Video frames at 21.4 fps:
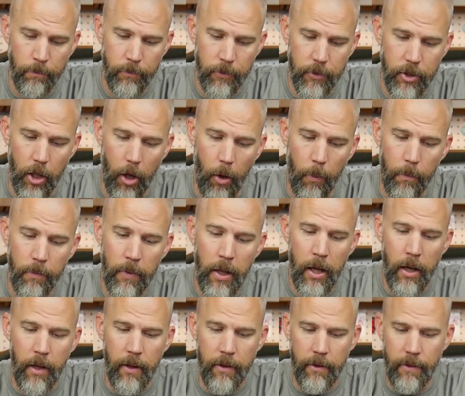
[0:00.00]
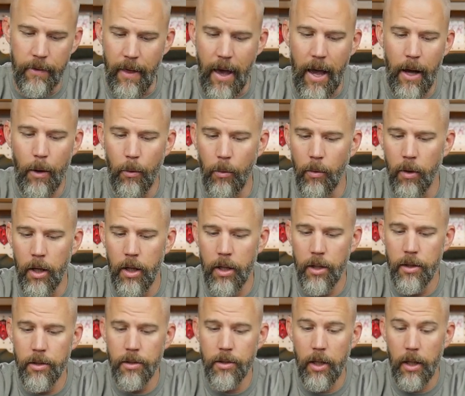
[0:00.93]
So that
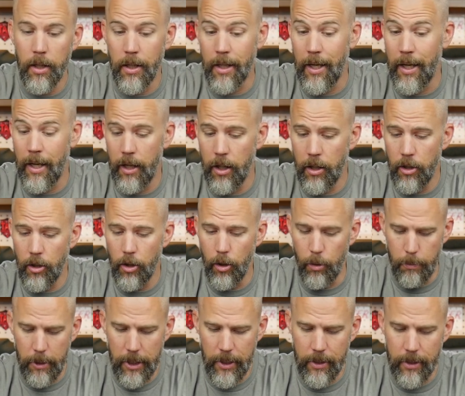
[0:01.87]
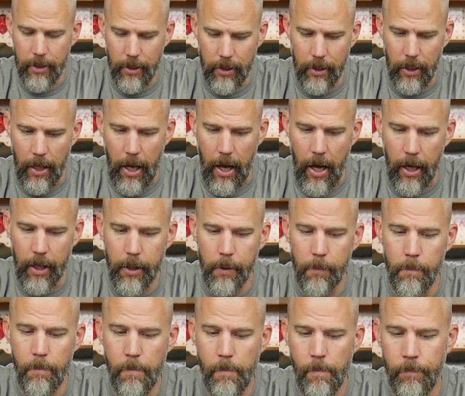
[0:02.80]
was, can you beat the clock?